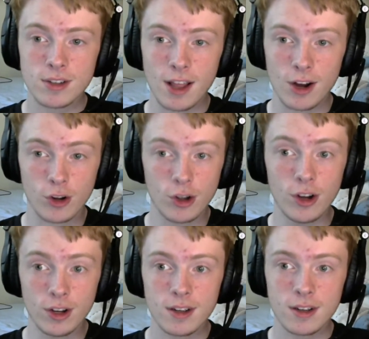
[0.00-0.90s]
that are good,
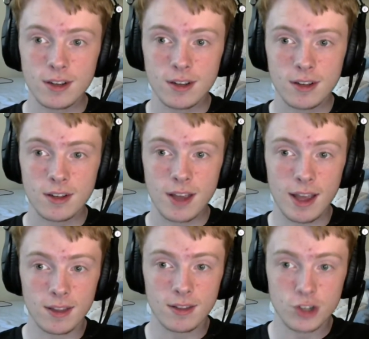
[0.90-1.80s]

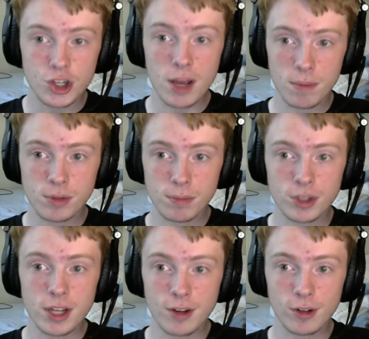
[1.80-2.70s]
in ships
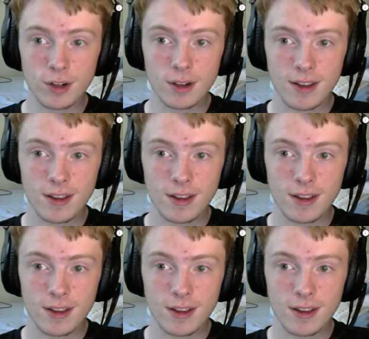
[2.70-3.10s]
particularly.